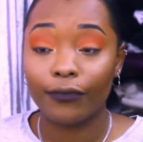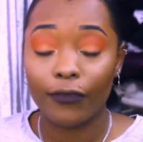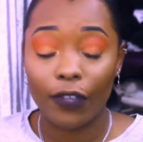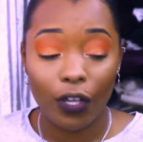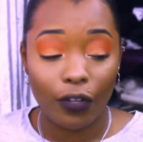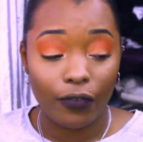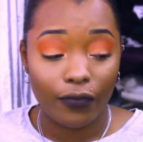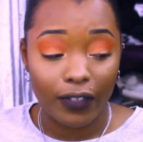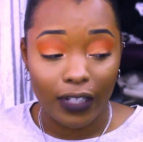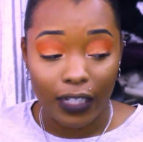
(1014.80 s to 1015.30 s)

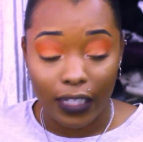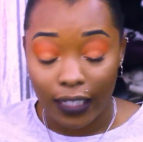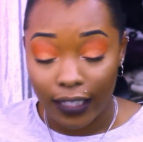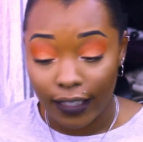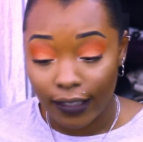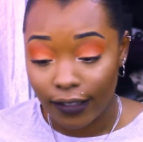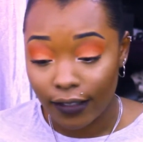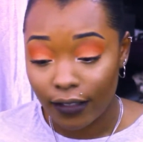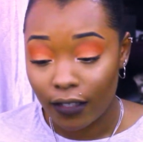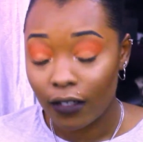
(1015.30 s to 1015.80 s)
over the
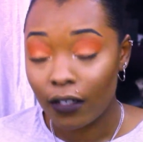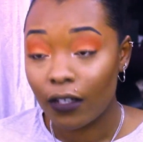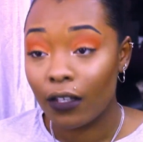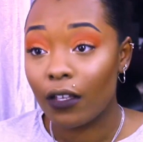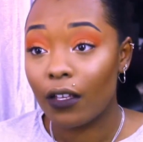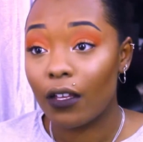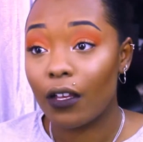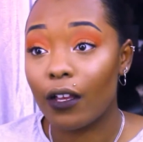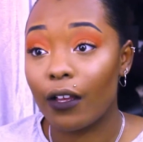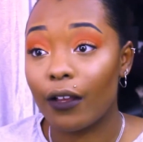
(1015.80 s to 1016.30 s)
years,
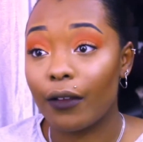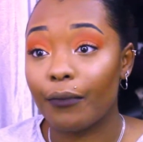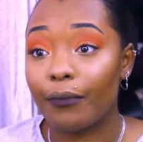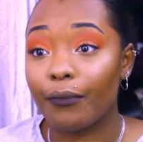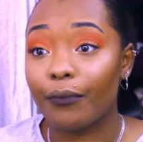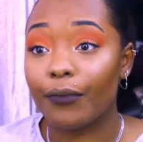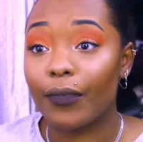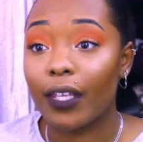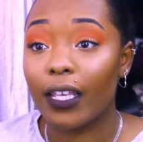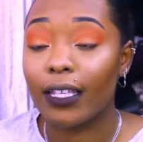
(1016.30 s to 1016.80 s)

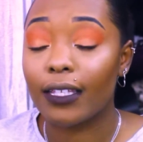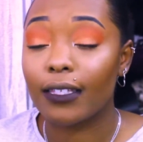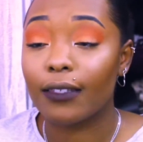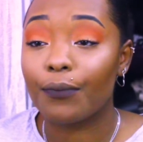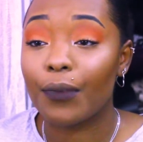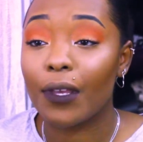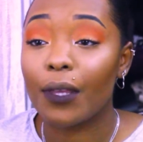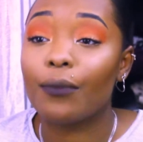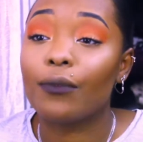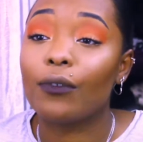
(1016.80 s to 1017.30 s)
is
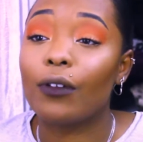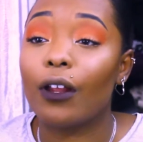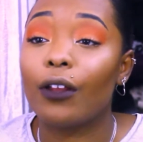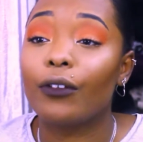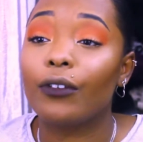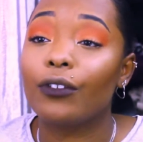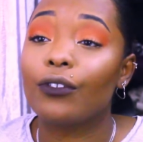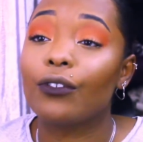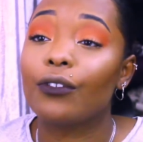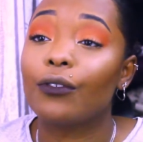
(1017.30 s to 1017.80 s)
people
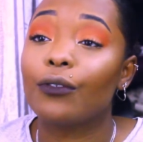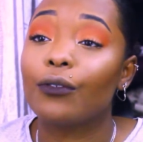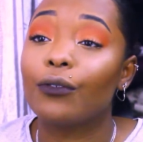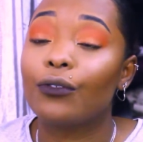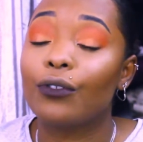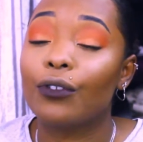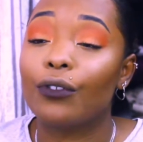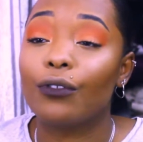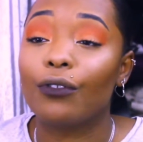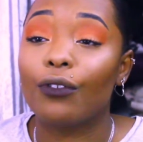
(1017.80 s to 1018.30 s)
only do
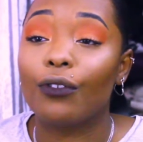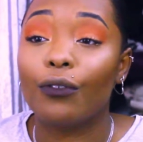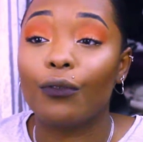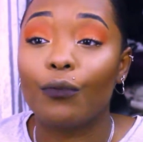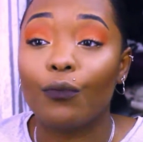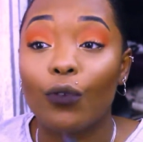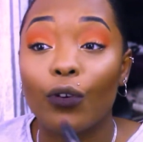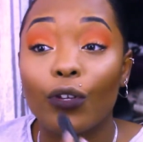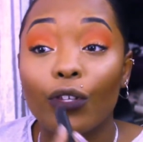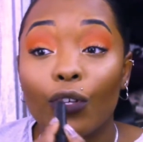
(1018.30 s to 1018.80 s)
to you
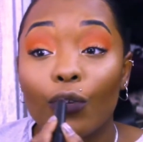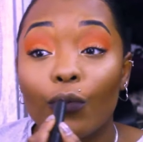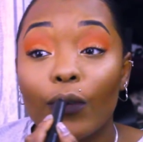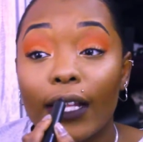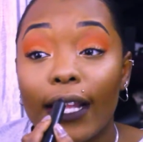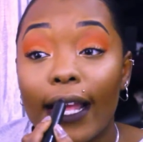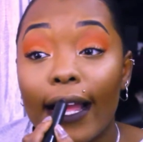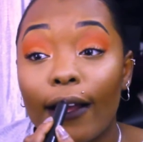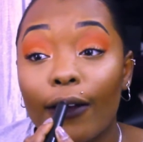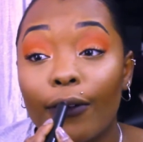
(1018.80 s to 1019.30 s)
what you
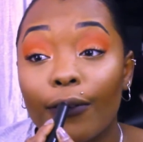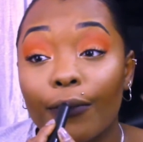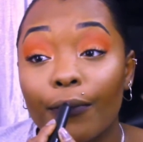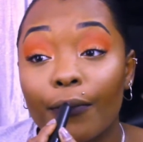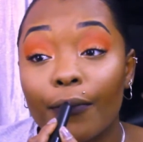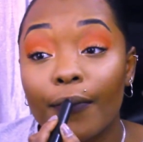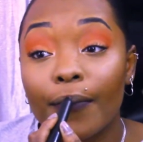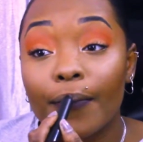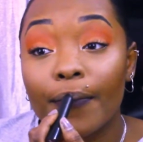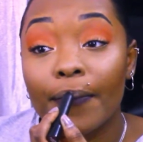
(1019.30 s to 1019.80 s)
allow.
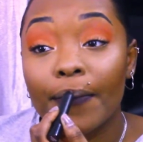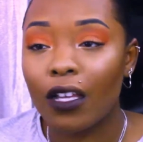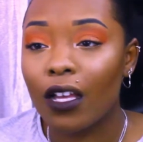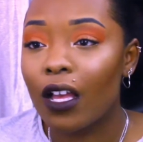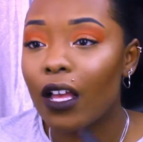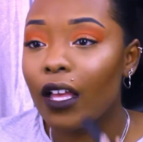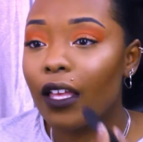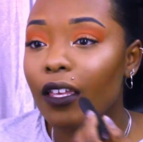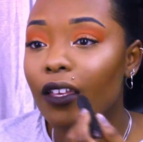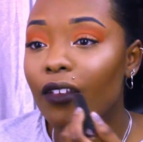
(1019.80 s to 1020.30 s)

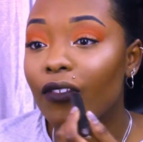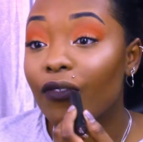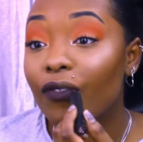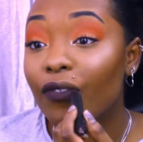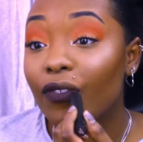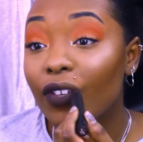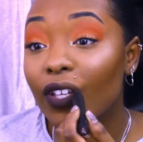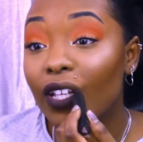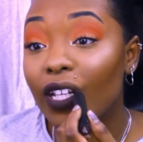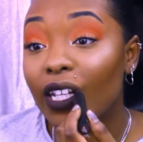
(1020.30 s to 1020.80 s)

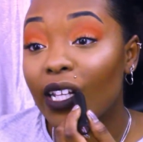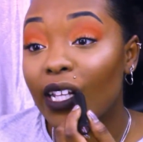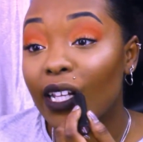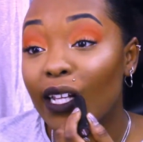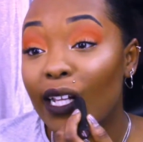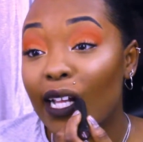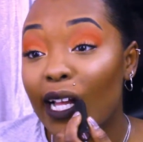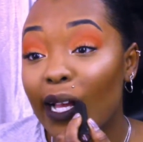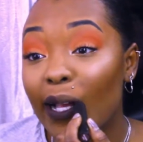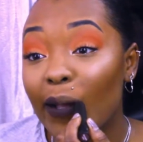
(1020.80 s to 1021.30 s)
If,
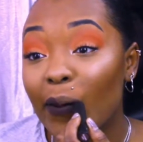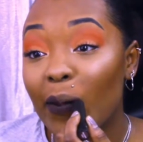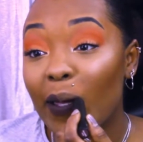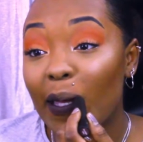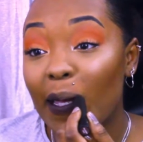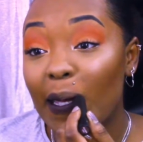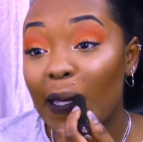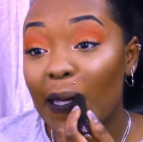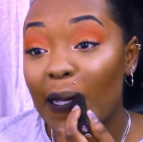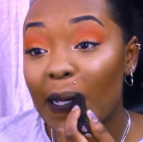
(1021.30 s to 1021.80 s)
like
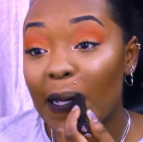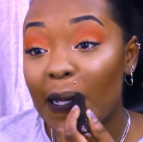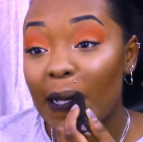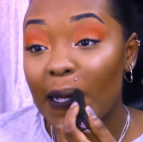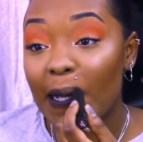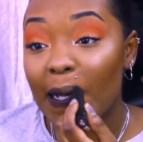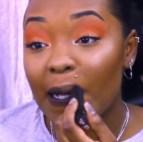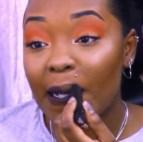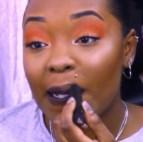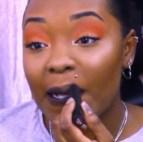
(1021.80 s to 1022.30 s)
me,
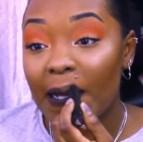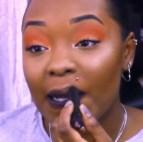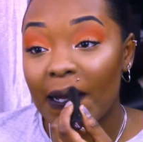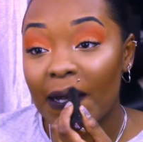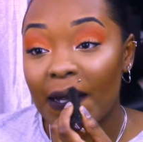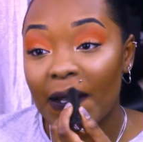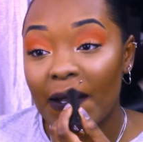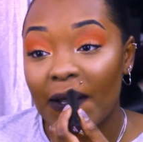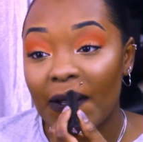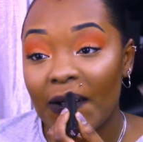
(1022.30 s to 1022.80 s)

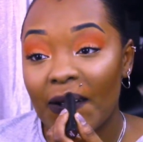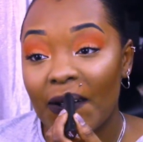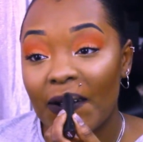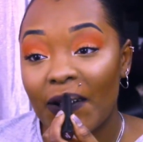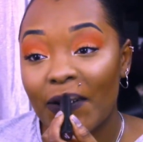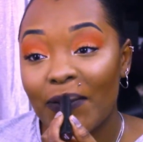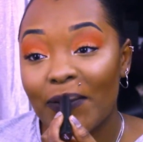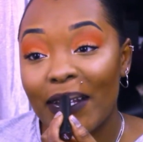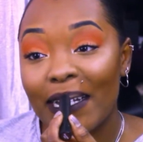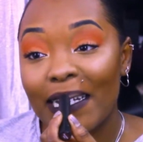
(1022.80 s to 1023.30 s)
you
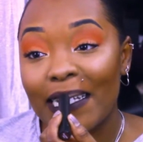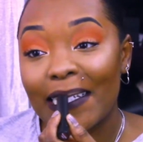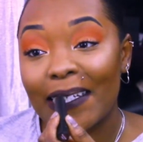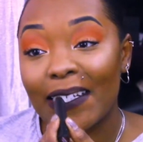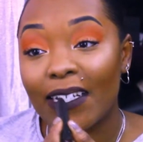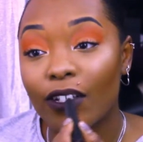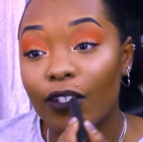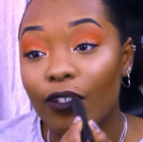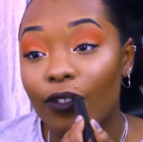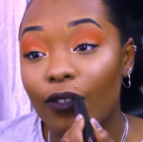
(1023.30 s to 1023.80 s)
got a manager who